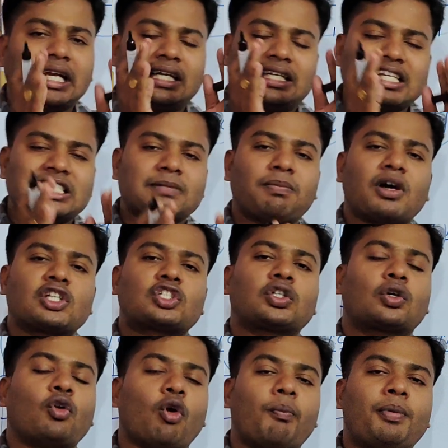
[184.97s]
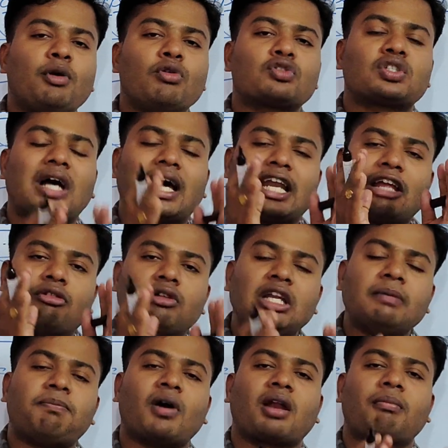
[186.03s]
the dispersed globules are
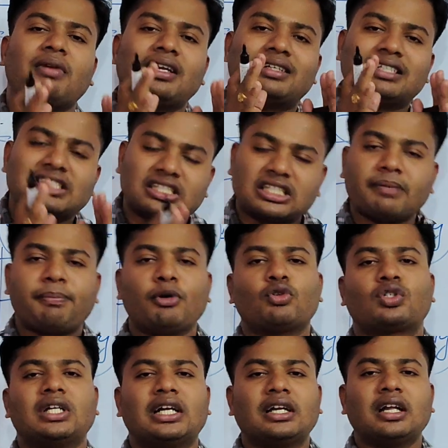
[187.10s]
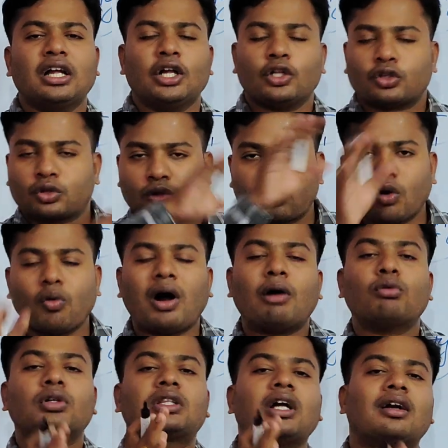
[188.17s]
uniformly distributed
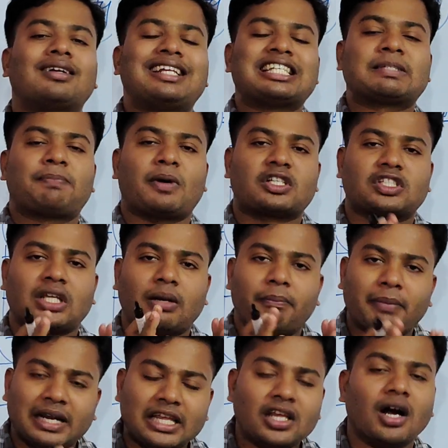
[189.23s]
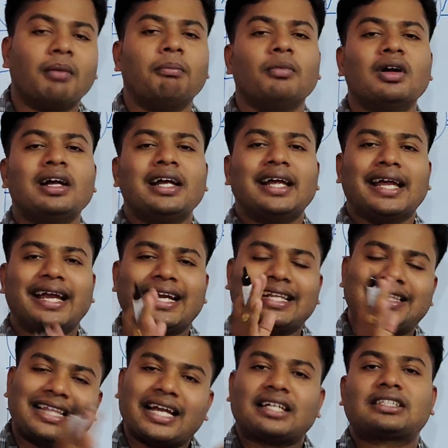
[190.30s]
throughout the dispersion medium,
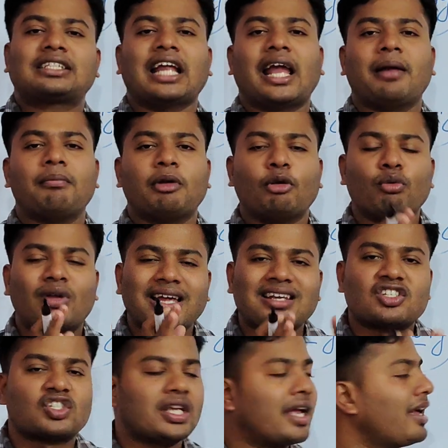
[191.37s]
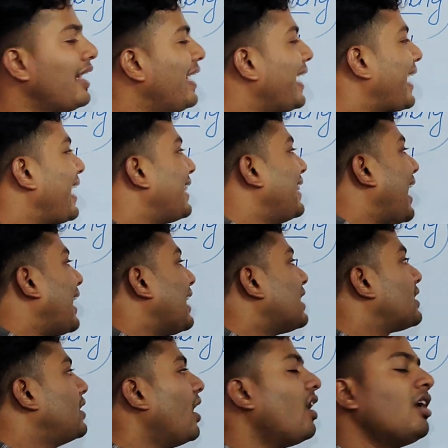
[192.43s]
in that time you can say that
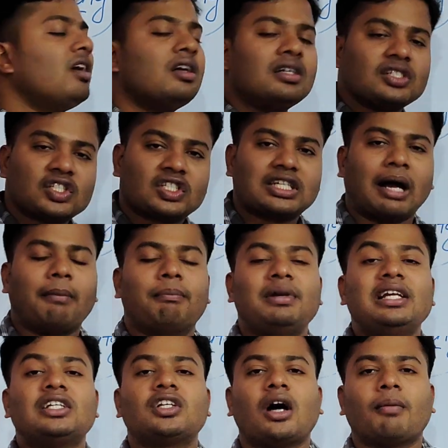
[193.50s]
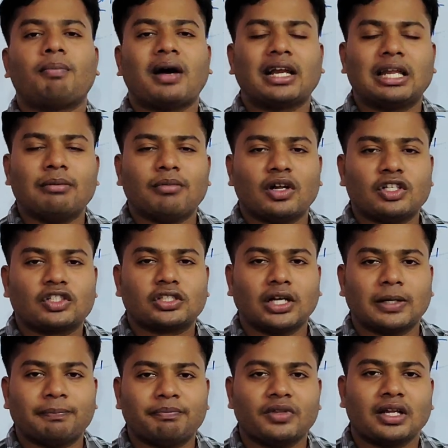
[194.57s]
is the stability of an
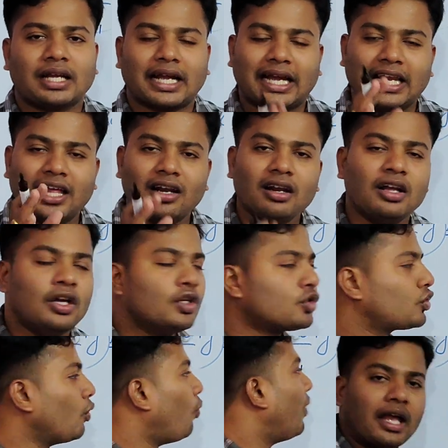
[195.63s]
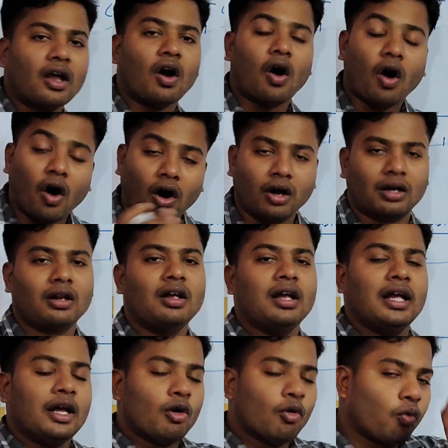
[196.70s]
emulsion. Clear? So okay, or
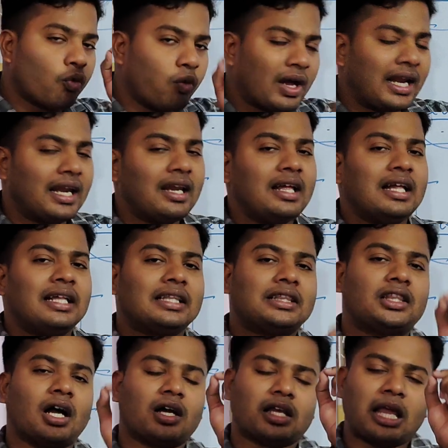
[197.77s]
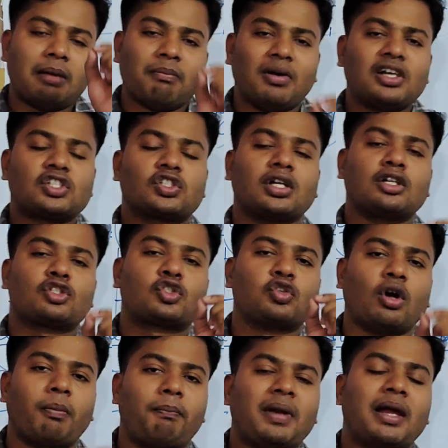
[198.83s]
when the emulsion
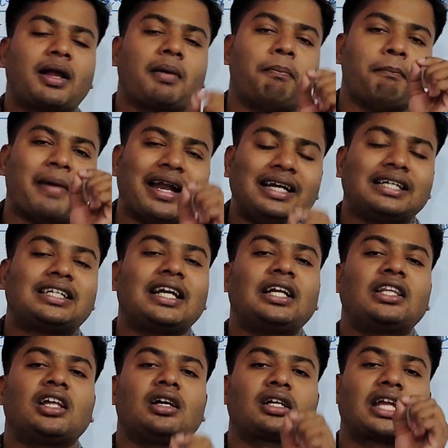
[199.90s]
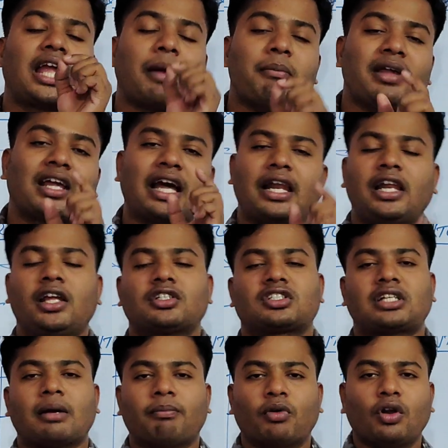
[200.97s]
should be maintained the chemically
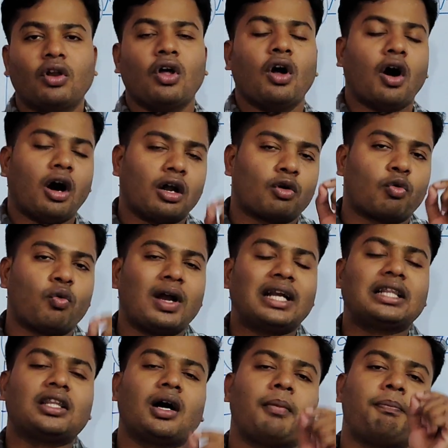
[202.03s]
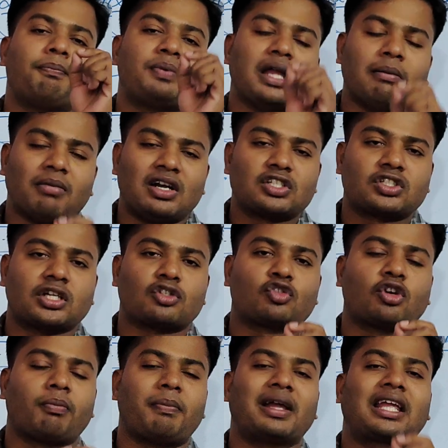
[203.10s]
stable, or when the emulsion
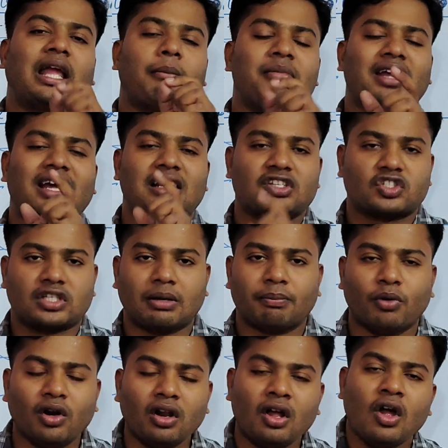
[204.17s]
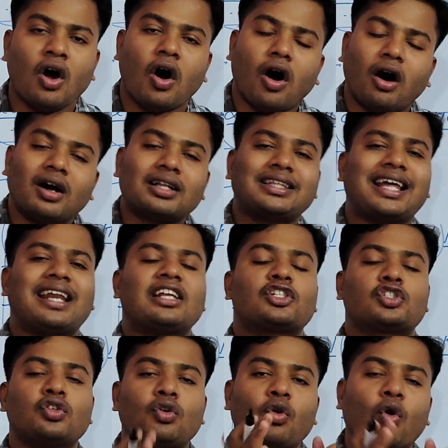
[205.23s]
should be chemically stable, or there
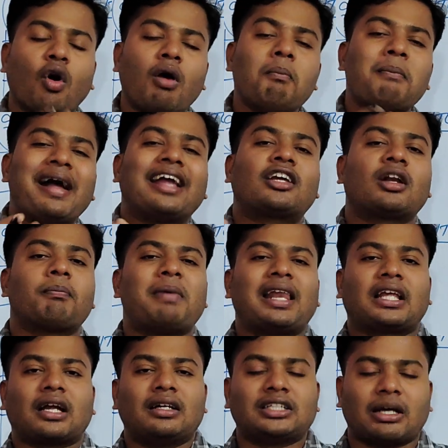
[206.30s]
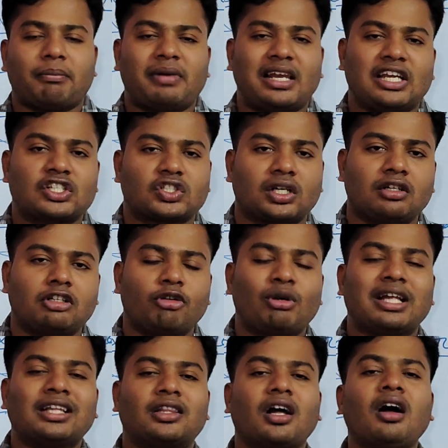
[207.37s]
is no microbial contamination
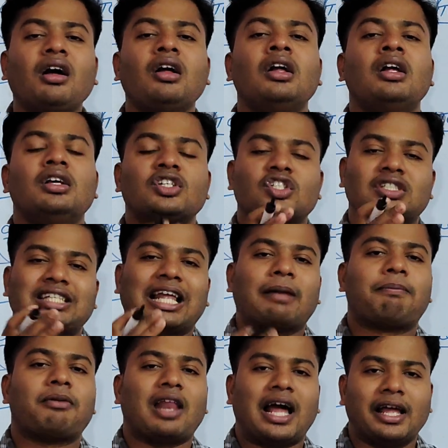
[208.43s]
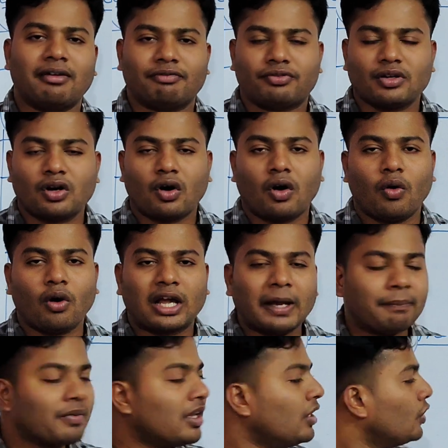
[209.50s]
during the shelf life.
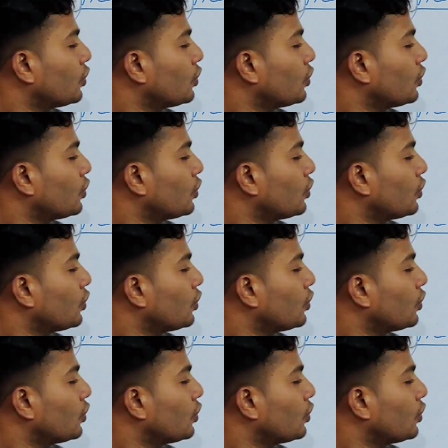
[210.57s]
Okay,